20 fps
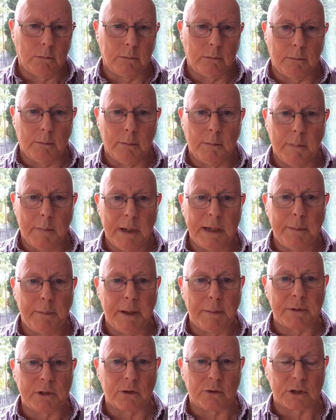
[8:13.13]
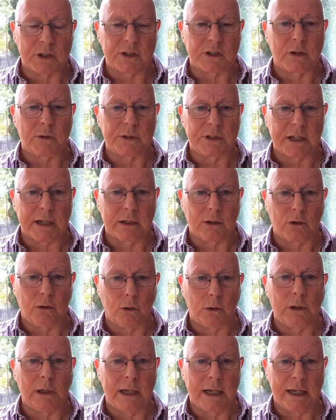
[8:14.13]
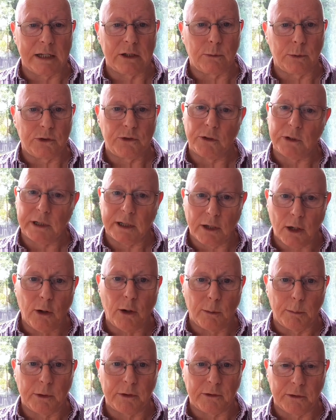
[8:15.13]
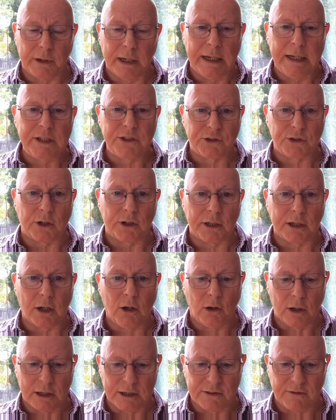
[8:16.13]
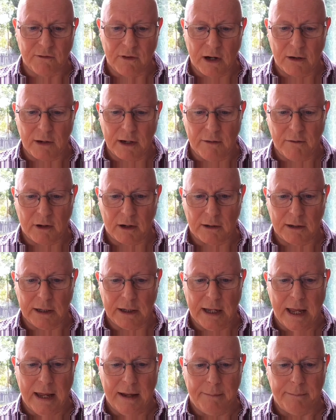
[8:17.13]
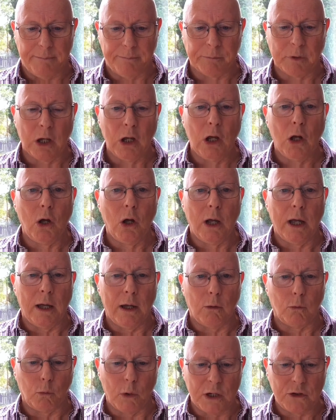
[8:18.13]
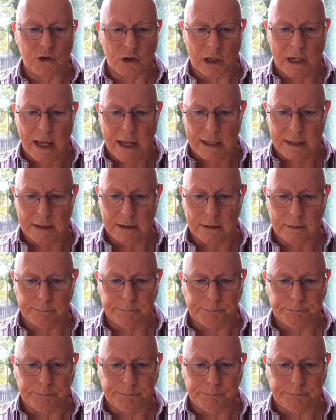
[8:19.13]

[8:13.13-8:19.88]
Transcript: Many people don't associate good land with Donegal, but East Donegal is very, very rich land.